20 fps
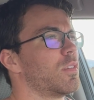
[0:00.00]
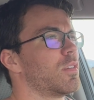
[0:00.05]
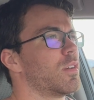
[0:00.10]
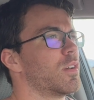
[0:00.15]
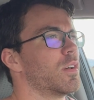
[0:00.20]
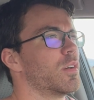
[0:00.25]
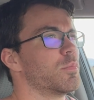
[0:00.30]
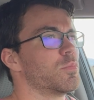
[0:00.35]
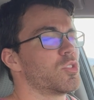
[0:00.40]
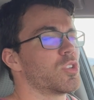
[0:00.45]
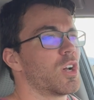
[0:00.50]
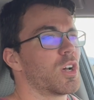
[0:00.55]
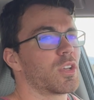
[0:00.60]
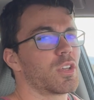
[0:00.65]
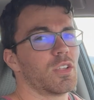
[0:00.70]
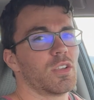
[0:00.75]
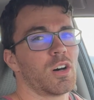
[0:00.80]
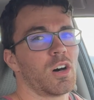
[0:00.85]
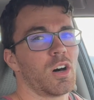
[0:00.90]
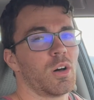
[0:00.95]
um,
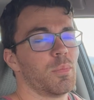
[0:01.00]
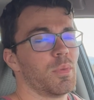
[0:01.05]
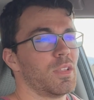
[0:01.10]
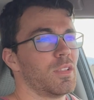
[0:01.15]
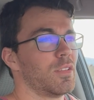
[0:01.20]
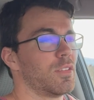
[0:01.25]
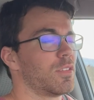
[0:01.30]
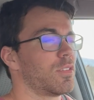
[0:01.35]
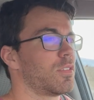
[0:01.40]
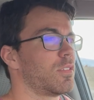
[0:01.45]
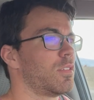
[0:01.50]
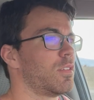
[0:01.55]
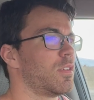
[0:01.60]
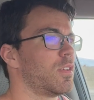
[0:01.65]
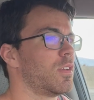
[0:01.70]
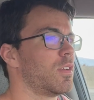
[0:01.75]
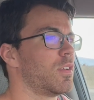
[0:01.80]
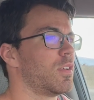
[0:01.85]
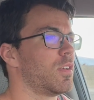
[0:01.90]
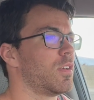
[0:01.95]
chocolate almonds,
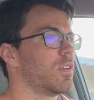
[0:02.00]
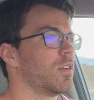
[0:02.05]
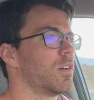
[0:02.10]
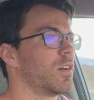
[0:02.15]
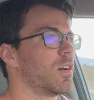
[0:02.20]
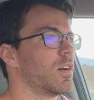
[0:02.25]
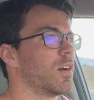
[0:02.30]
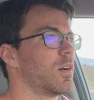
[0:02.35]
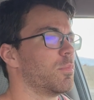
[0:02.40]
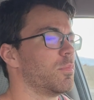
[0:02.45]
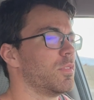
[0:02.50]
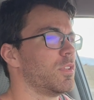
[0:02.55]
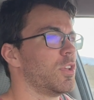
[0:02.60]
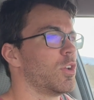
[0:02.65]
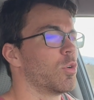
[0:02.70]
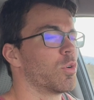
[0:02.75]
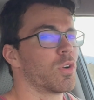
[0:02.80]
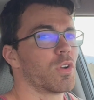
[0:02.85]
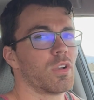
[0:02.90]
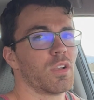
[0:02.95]
um,
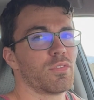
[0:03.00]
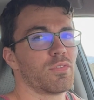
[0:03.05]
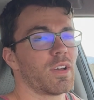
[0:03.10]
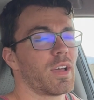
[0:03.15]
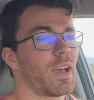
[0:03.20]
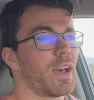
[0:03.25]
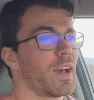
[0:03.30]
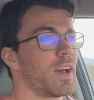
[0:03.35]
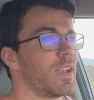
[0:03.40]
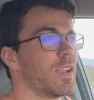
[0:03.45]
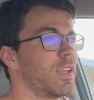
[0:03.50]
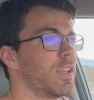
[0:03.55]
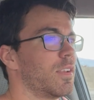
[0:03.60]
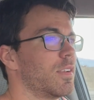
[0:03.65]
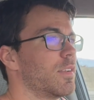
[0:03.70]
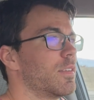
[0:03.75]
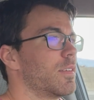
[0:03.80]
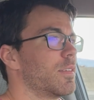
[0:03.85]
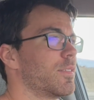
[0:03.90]
yogurt if I had it.